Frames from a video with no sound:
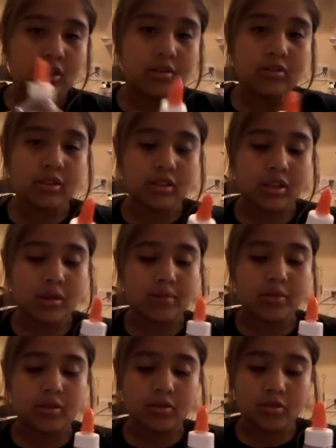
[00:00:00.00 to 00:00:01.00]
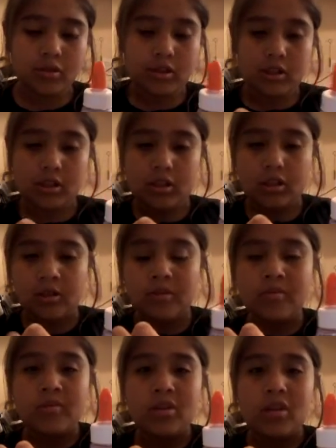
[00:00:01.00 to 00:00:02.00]
was up to here
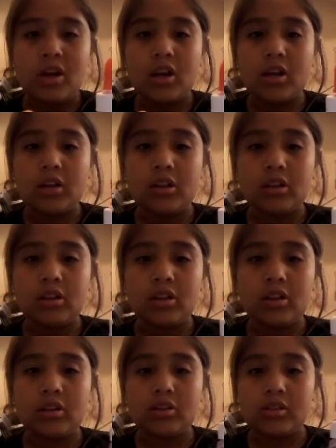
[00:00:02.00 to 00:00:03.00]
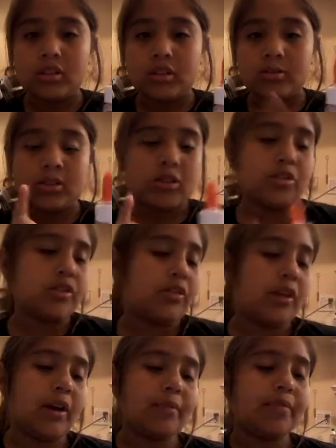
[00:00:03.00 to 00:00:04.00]
and I used this much, so
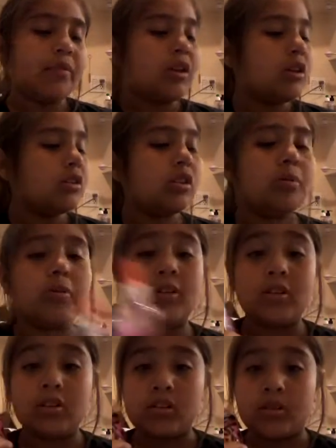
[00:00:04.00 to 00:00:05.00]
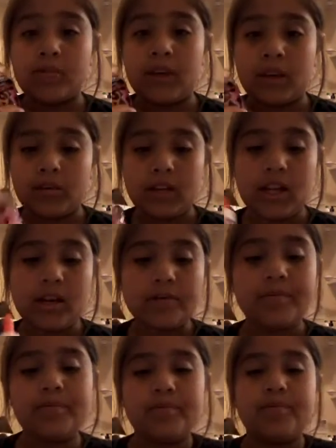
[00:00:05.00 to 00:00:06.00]
yeah. So I'm gonna use the pink one now.
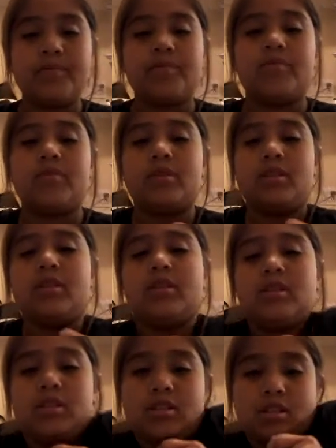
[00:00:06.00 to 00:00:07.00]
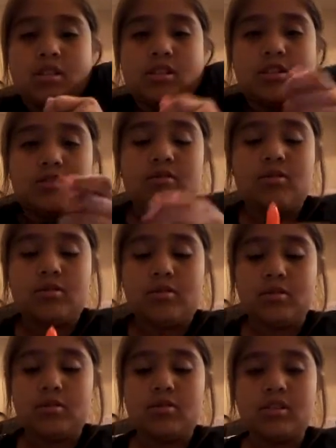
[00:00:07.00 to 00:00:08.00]
So
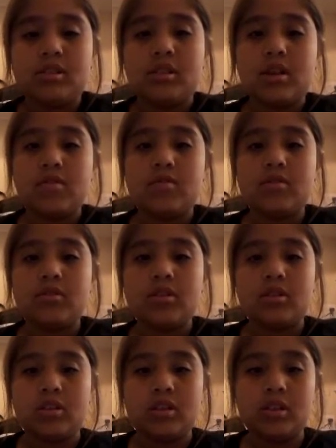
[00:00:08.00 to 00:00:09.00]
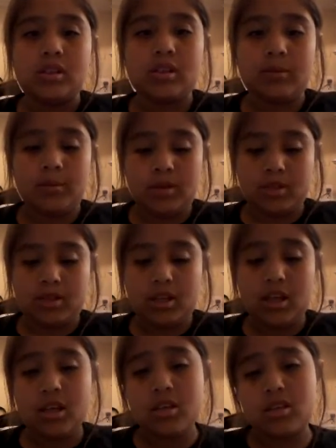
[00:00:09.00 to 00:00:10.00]
instead of using this, I'm gonna take